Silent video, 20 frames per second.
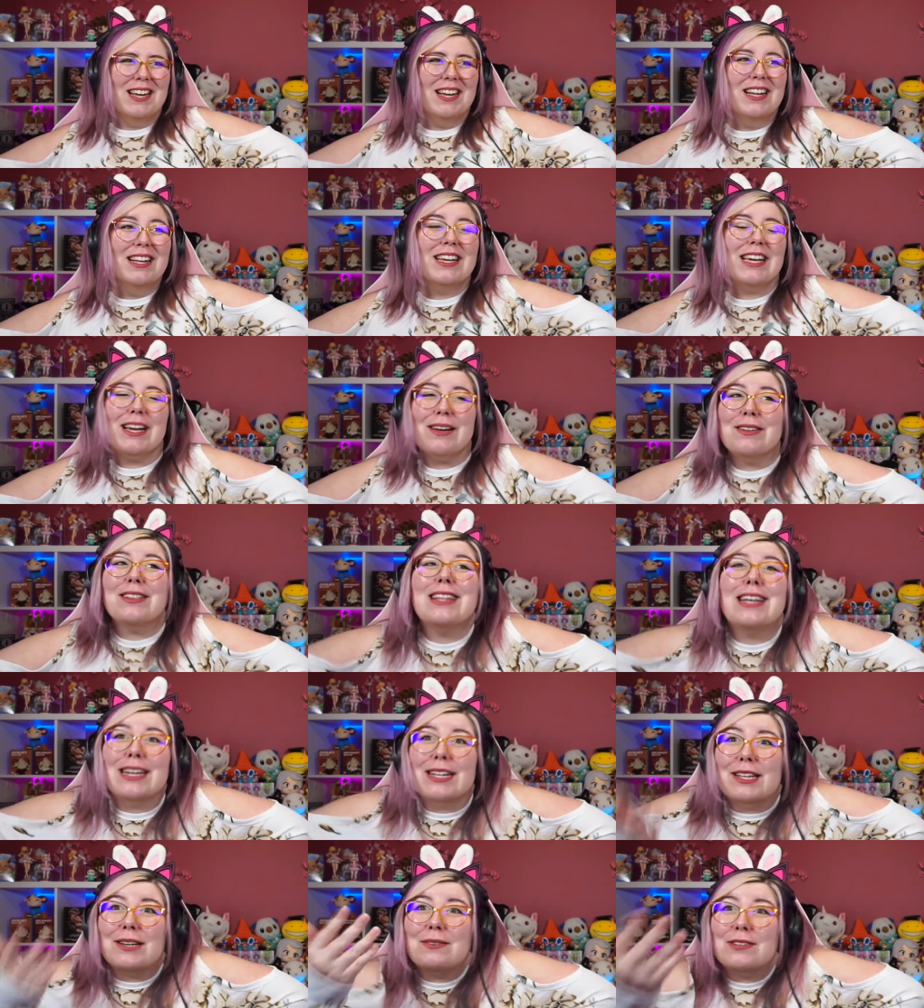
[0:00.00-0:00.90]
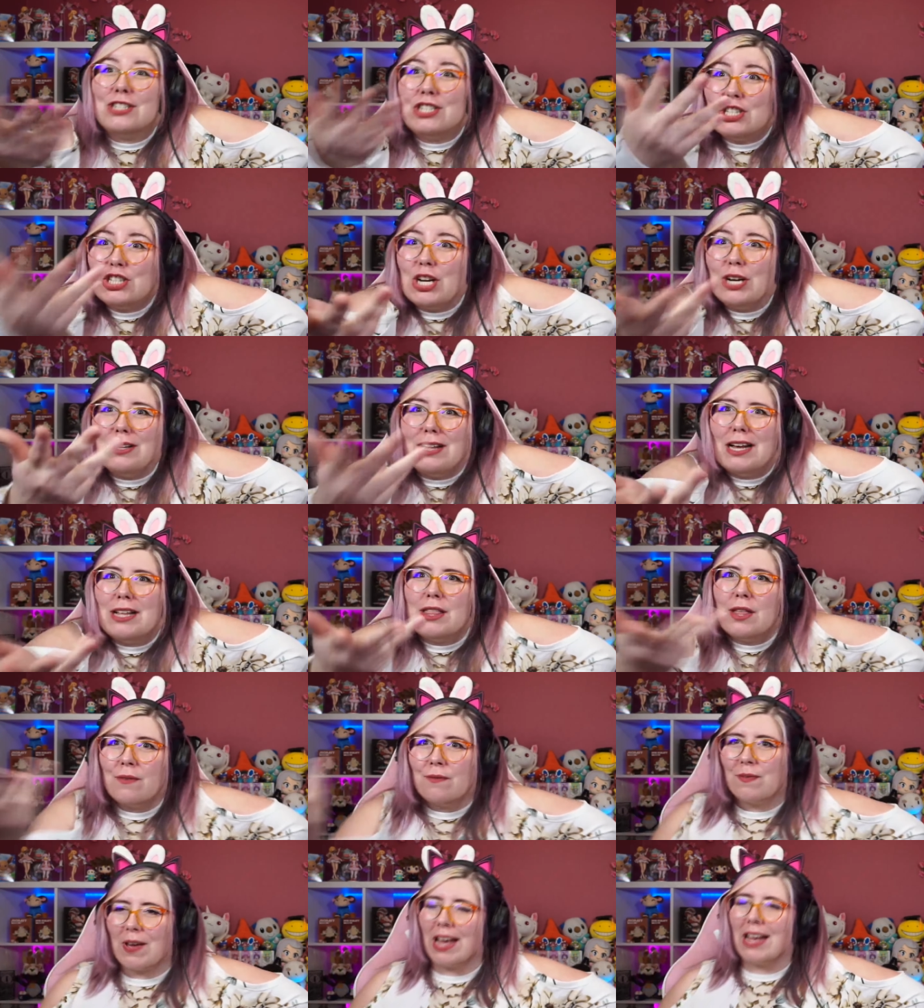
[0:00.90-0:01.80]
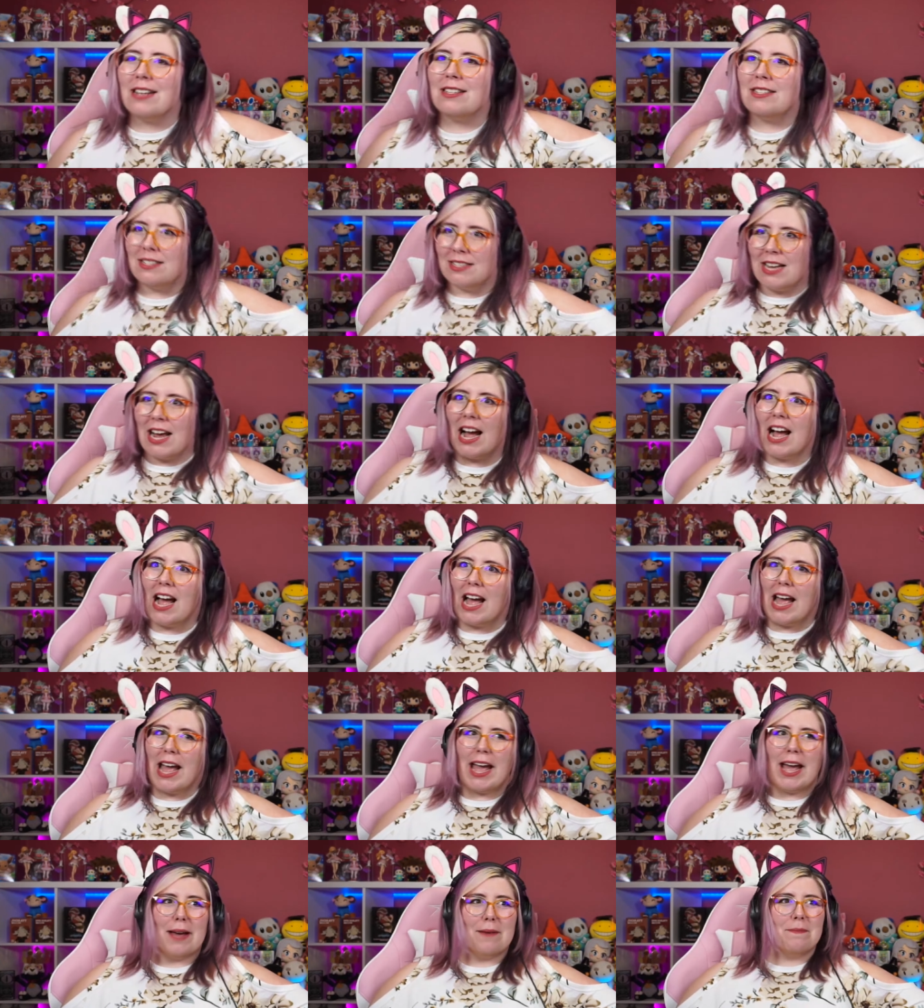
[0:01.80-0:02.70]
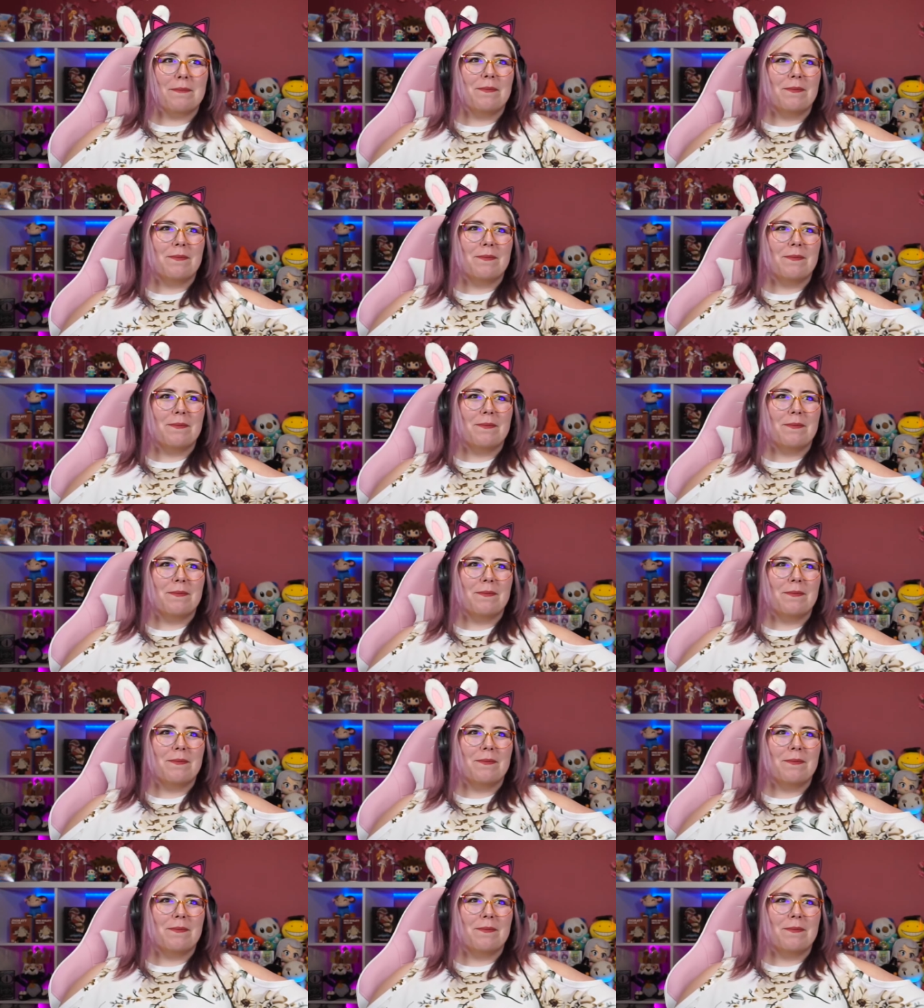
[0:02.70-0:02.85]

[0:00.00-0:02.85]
He literally was still on the FaceTime.